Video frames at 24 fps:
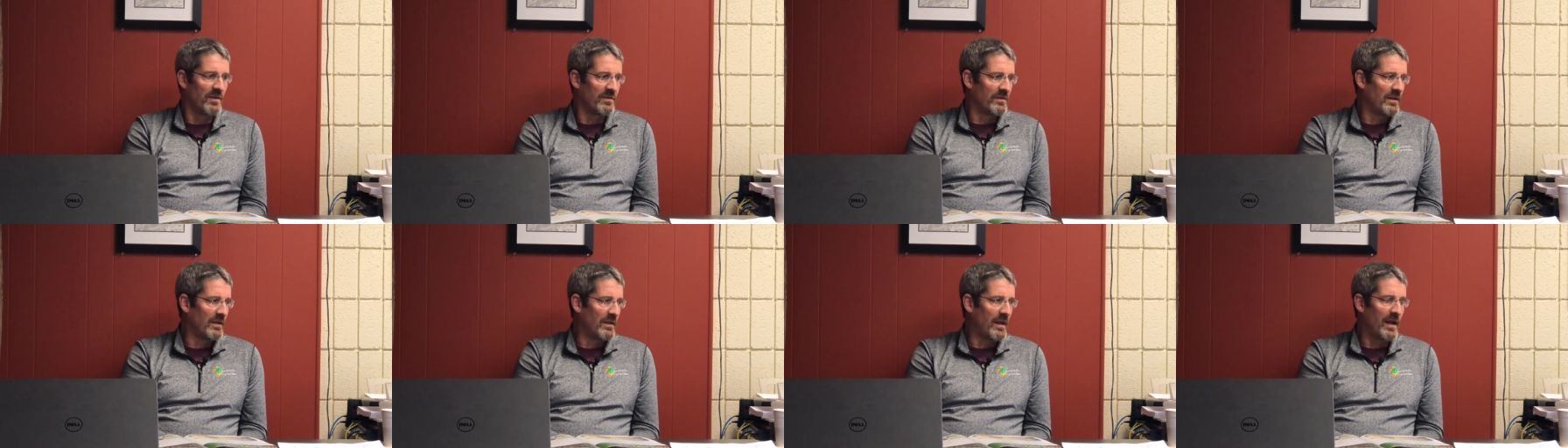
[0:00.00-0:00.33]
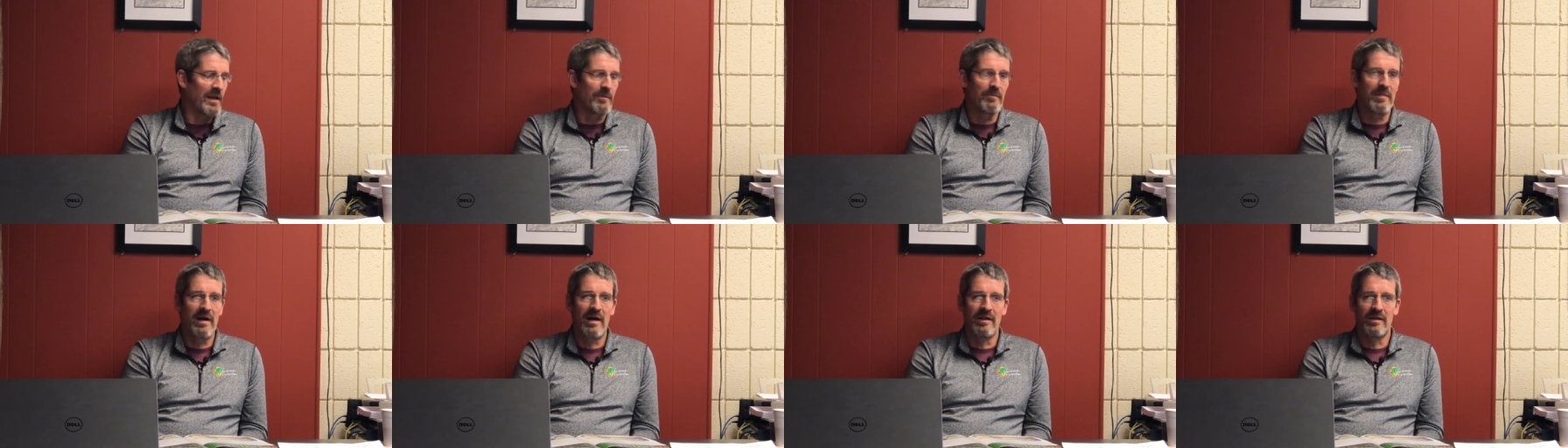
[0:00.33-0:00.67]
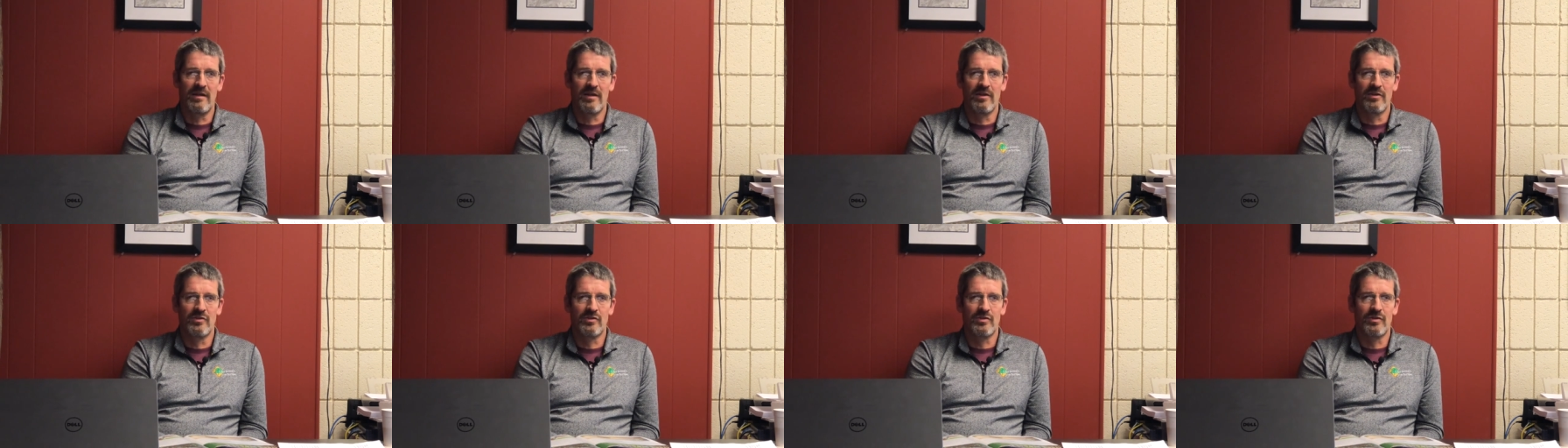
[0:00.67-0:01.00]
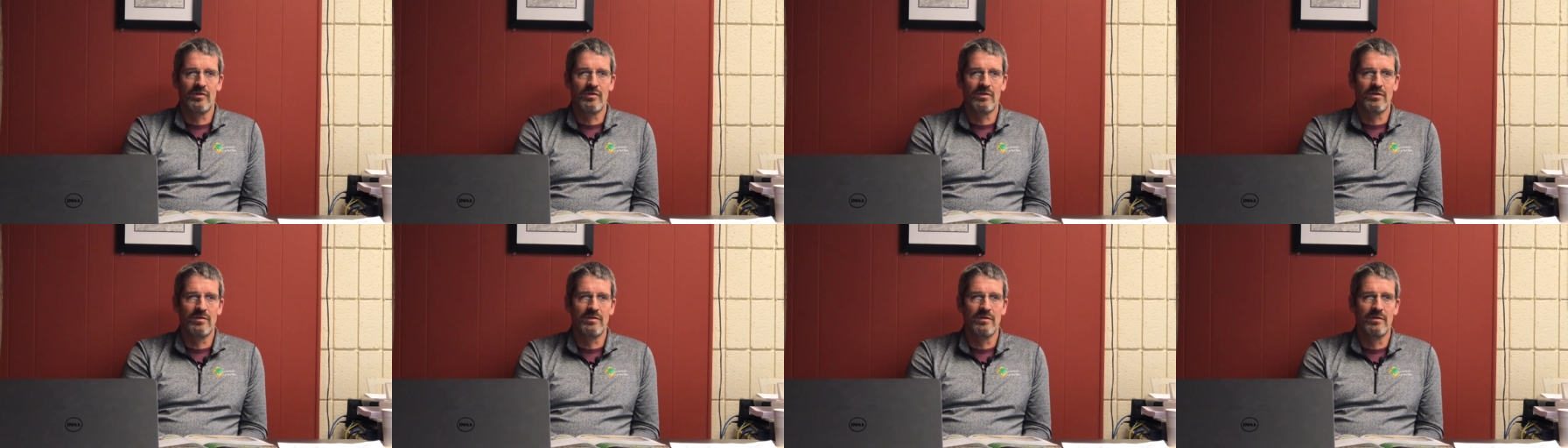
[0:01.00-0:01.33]
a like mind in a
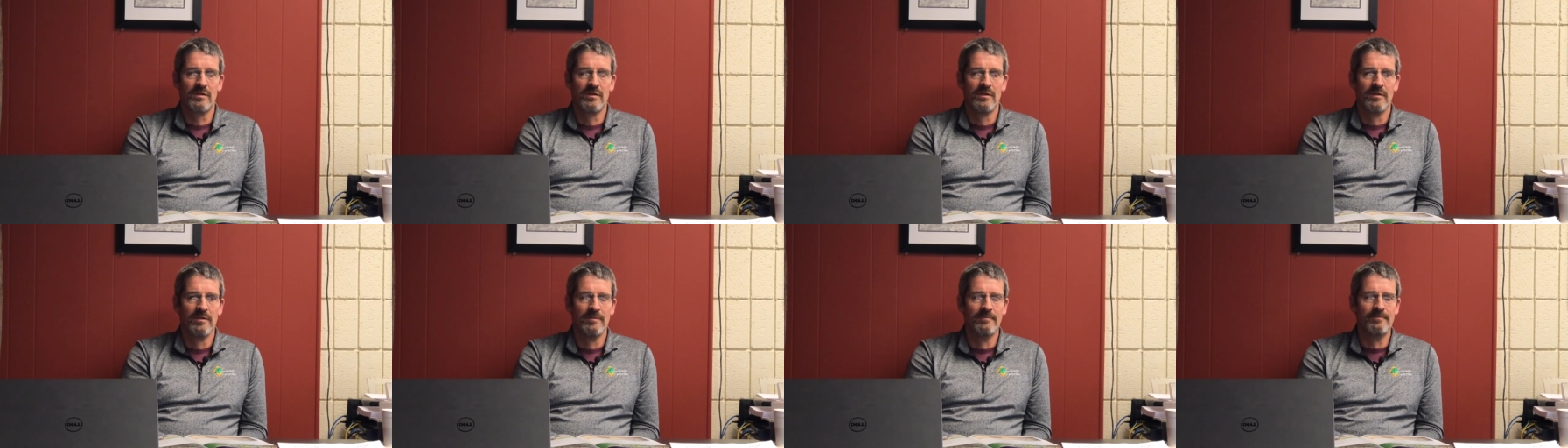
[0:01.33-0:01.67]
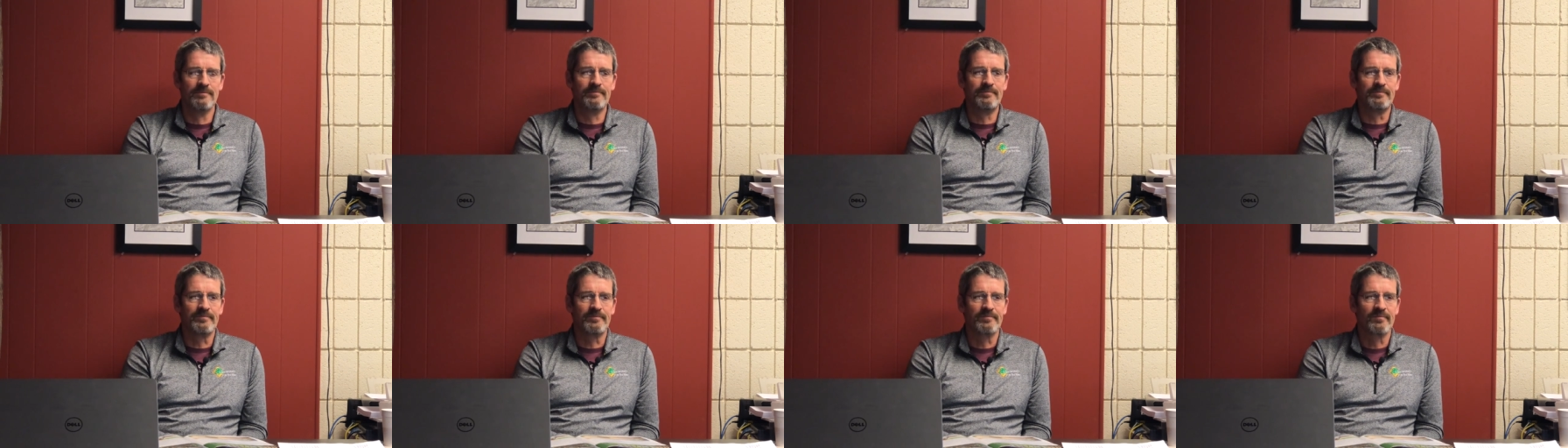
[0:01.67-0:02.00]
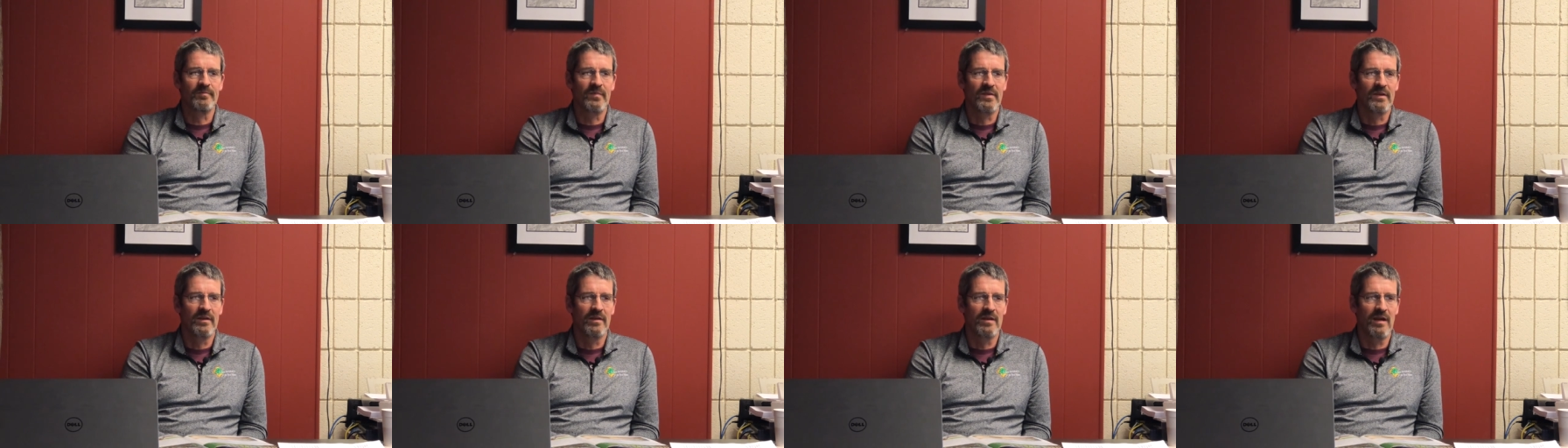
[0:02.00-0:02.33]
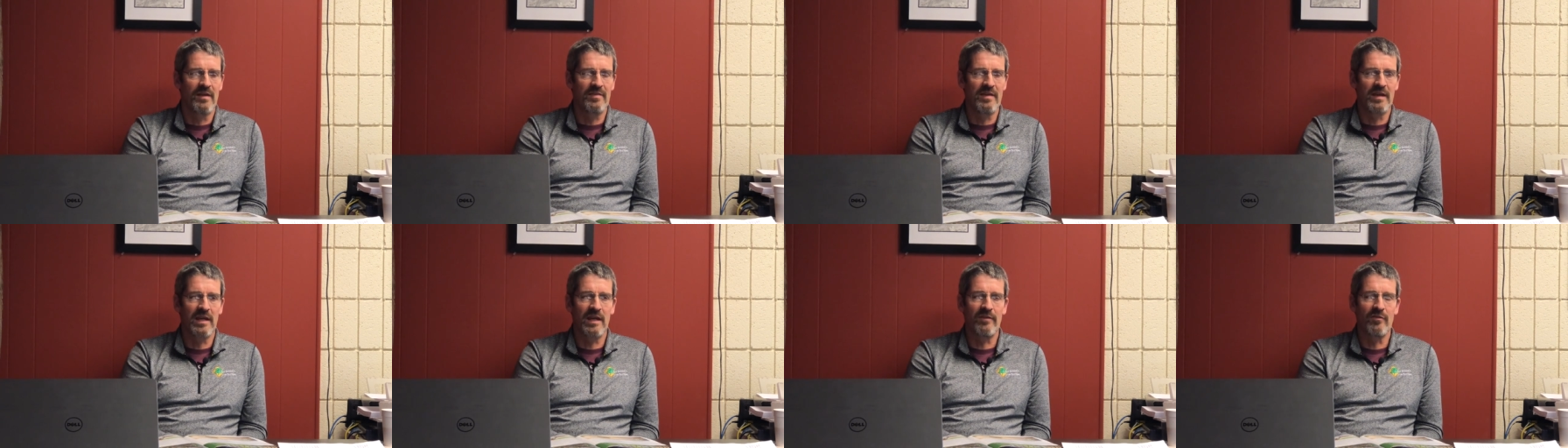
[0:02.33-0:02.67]
church.
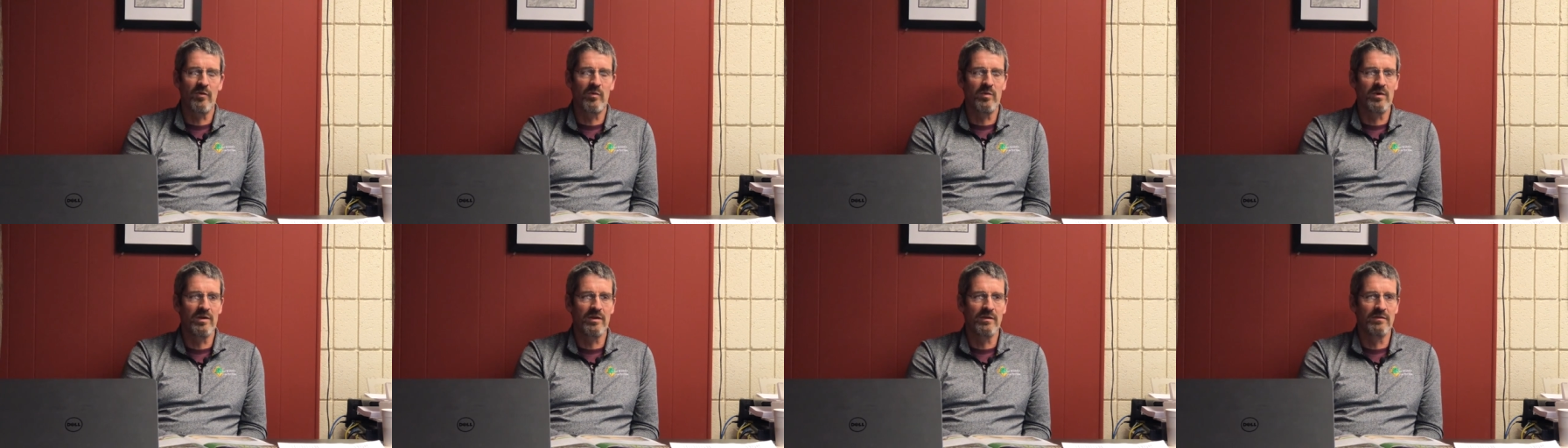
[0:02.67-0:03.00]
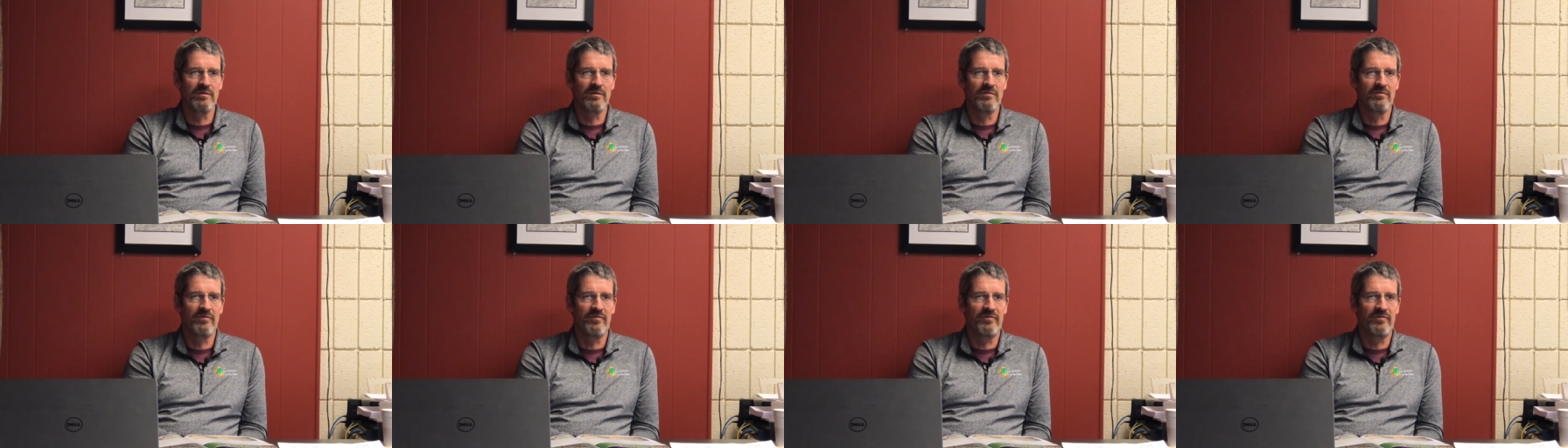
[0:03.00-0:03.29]
I think everyone